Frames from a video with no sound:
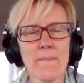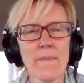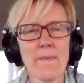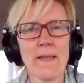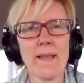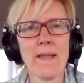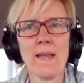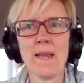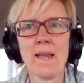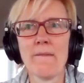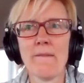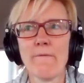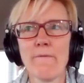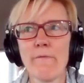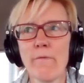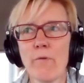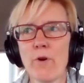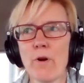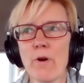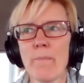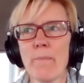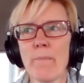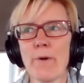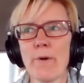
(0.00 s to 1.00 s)
a
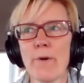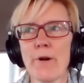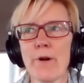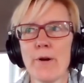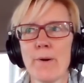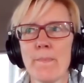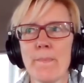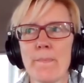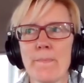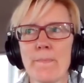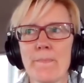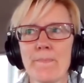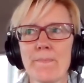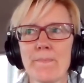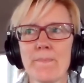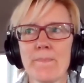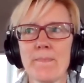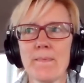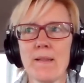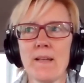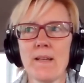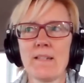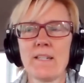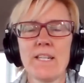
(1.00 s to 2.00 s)
former
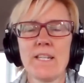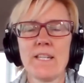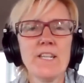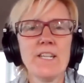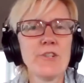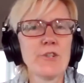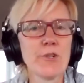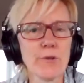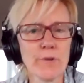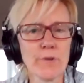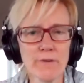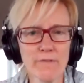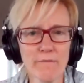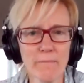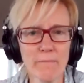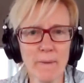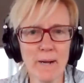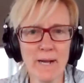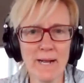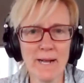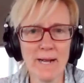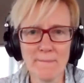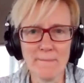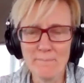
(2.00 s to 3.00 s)
teacher of
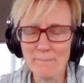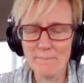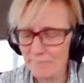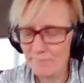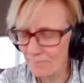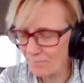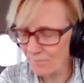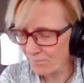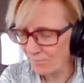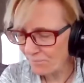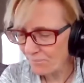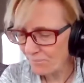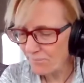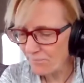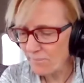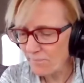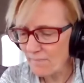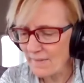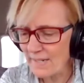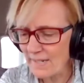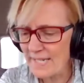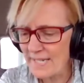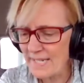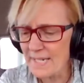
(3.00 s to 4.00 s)
mine
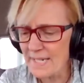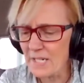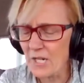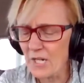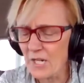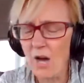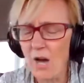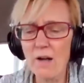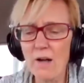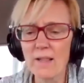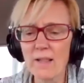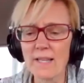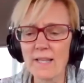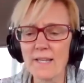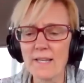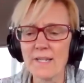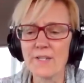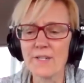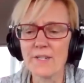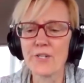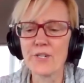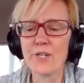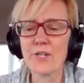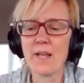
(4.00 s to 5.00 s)
in
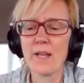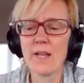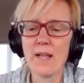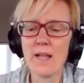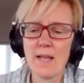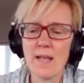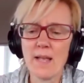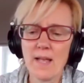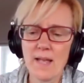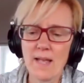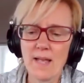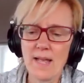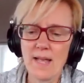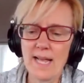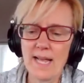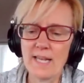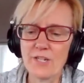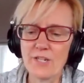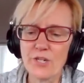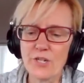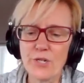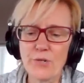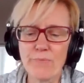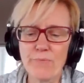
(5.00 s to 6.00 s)
college,
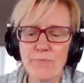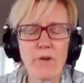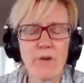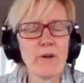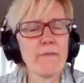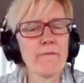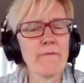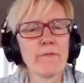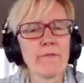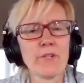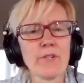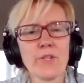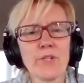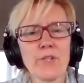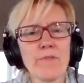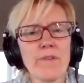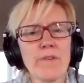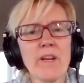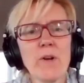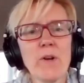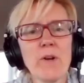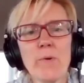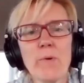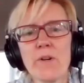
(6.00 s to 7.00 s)
and she wrote it for
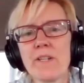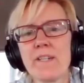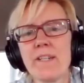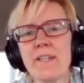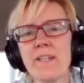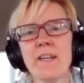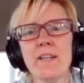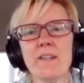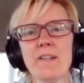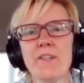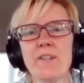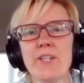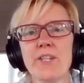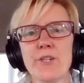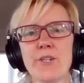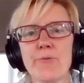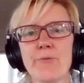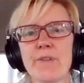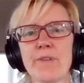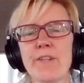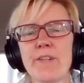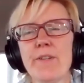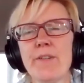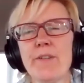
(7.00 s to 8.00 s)
string quartet and
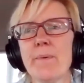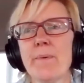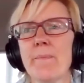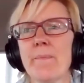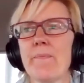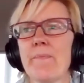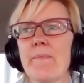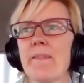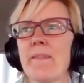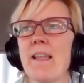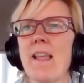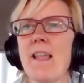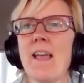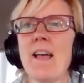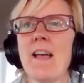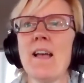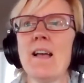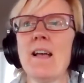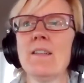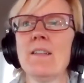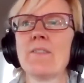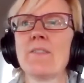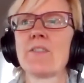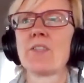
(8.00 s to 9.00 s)
didgeridoo.
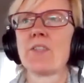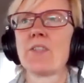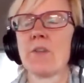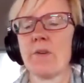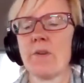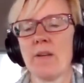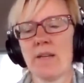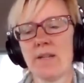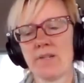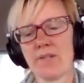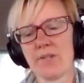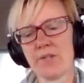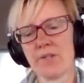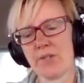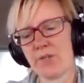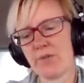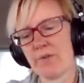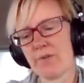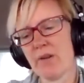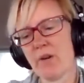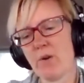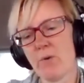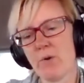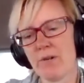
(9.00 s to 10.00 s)
And so as the
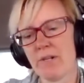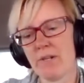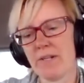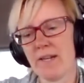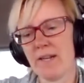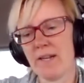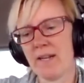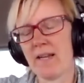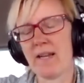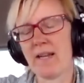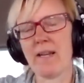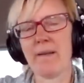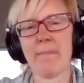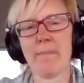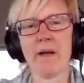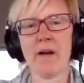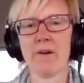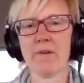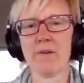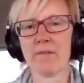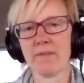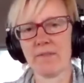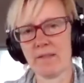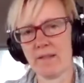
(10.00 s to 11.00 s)
string quartet came
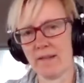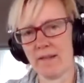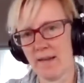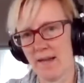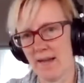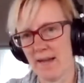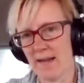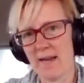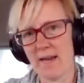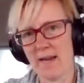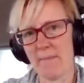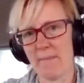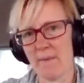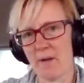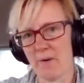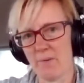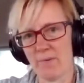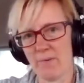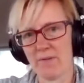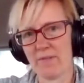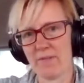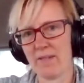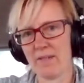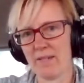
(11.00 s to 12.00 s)
out, the guy came out
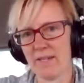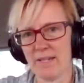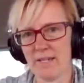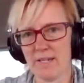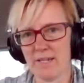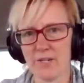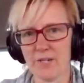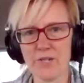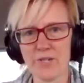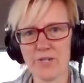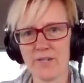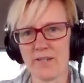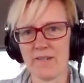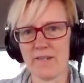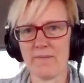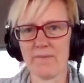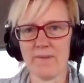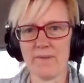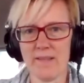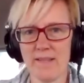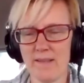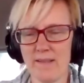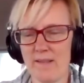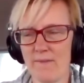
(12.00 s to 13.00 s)
with the didge
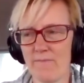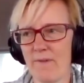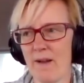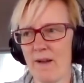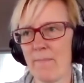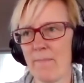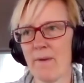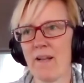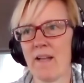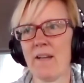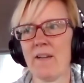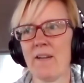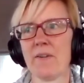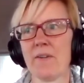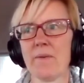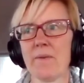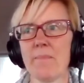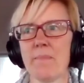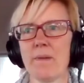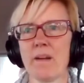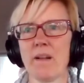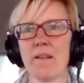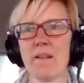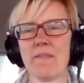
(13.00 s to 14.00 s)
right behind him,
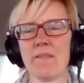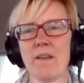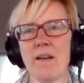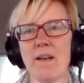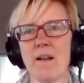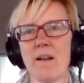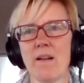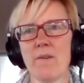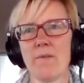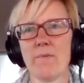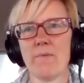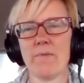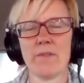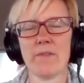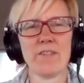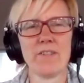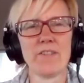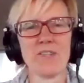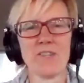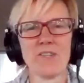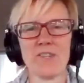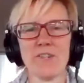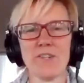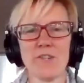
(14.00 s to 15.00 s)
and I thought, oh, well,
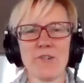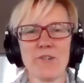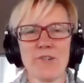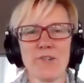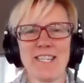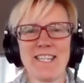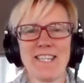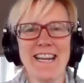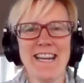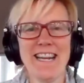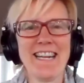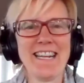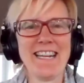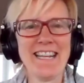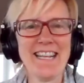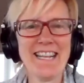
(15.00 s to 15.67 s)
this is interesting.